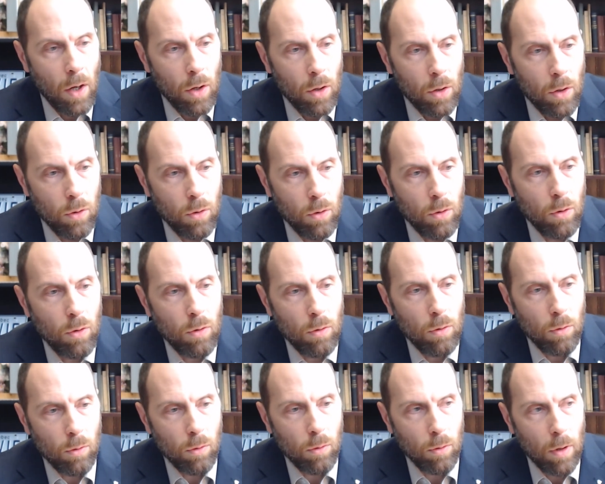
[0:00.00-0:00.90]

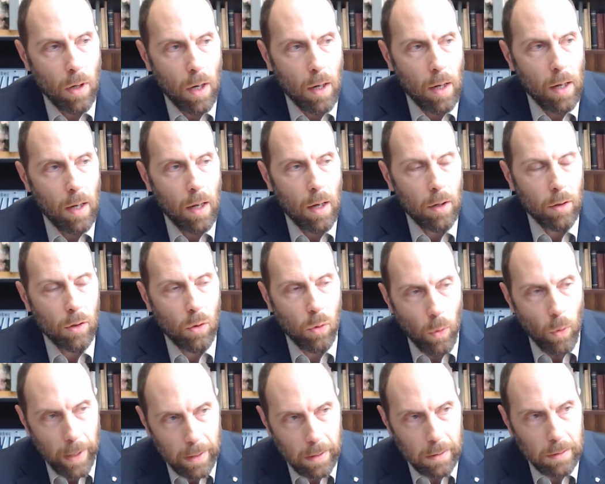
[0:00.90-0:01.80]
who
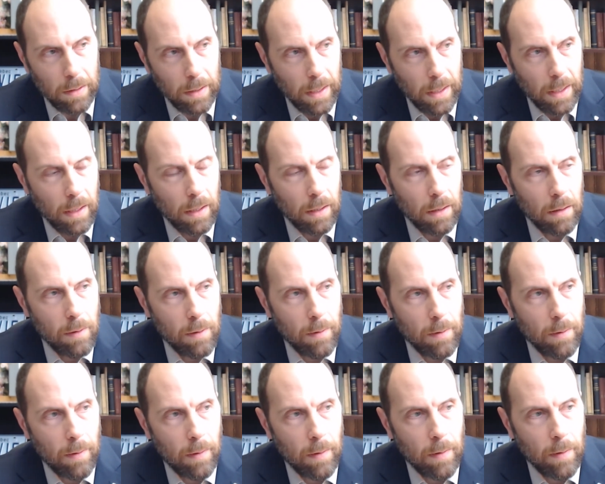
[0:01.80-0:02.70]
quickly
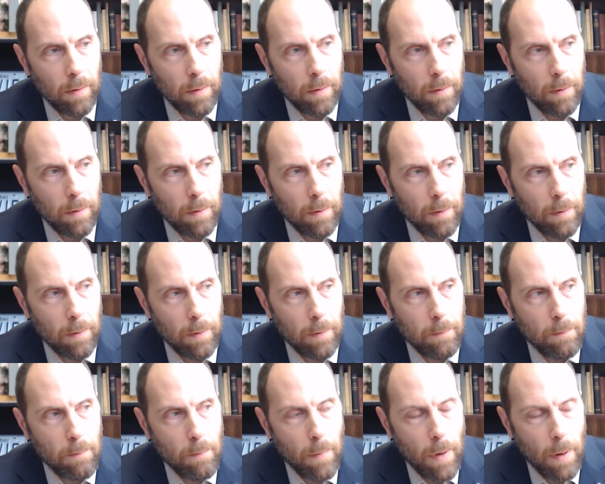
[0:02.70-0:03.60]

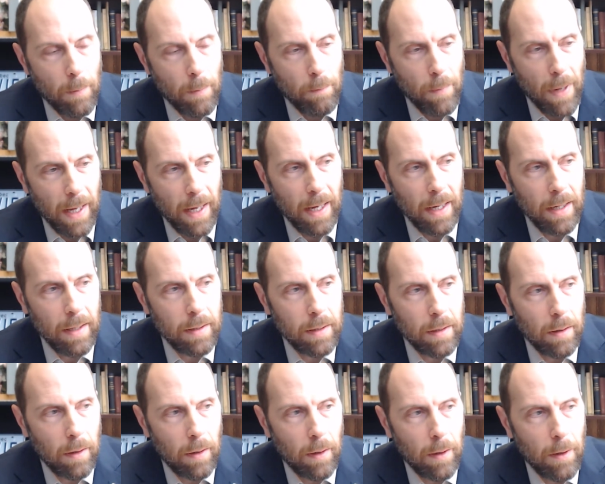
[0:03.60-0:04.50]

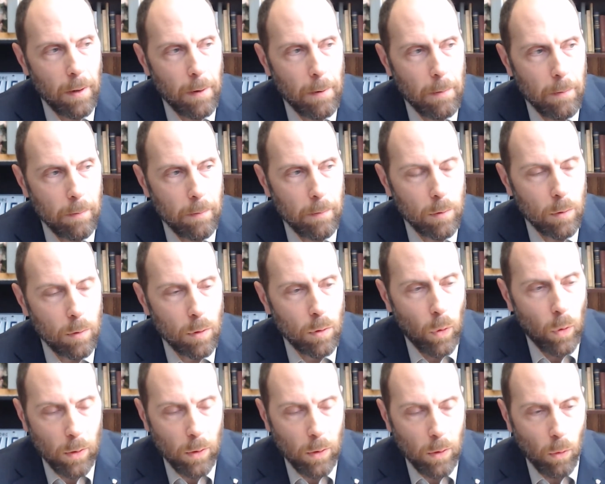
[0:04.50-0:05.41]
made
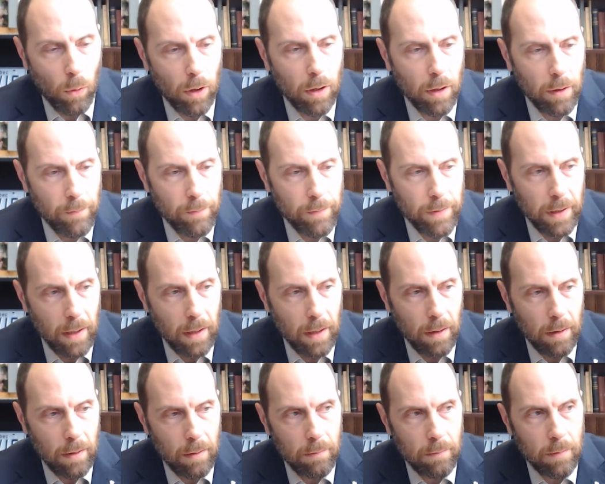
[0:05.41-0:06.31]
quick work of
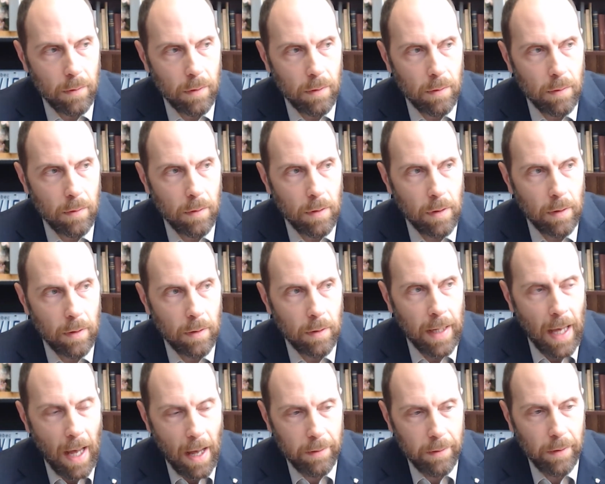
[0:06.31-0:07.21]
the
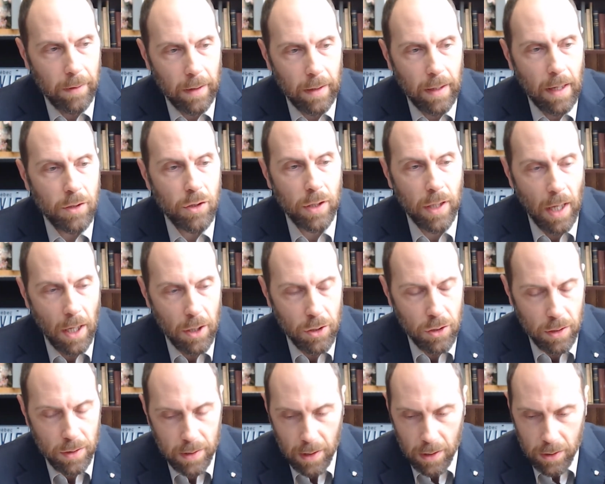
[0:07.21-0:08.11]
Catholic
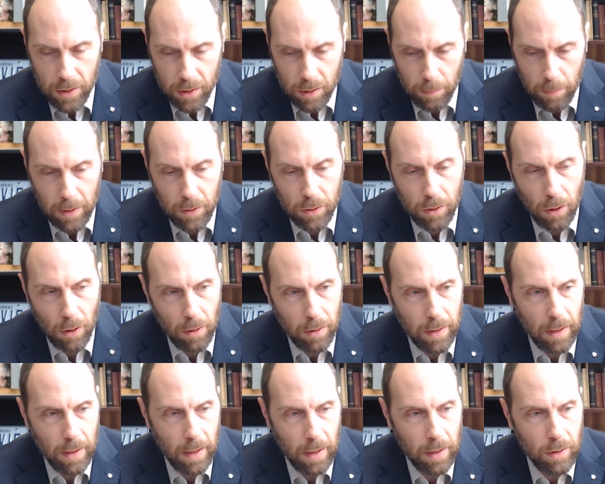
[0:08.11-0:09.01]
education system and
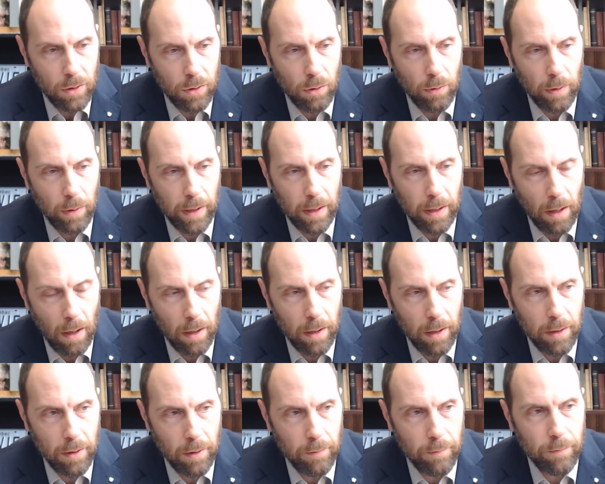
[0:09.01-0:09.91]
turned it into a
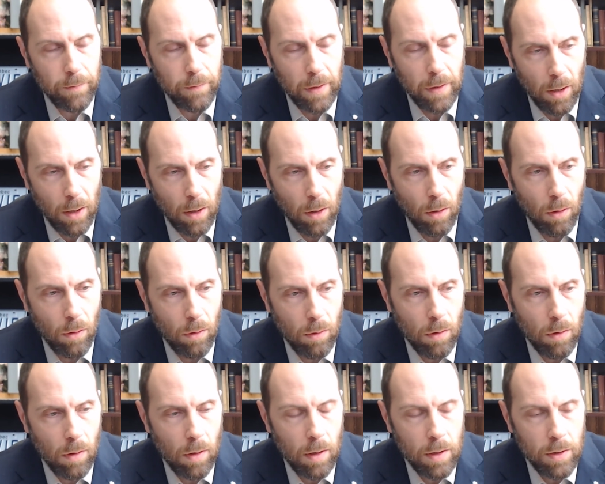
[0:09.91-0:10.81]
kind of
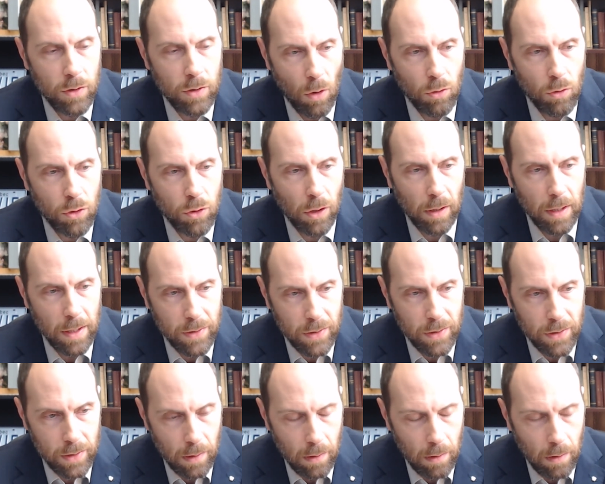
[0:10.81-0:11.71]

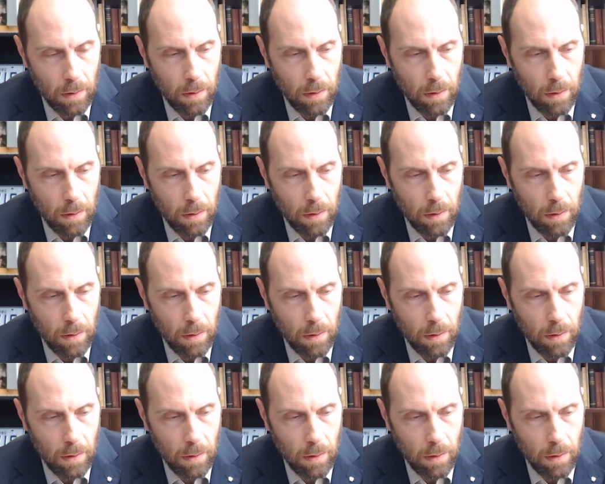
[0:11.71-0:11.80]
neo-socialist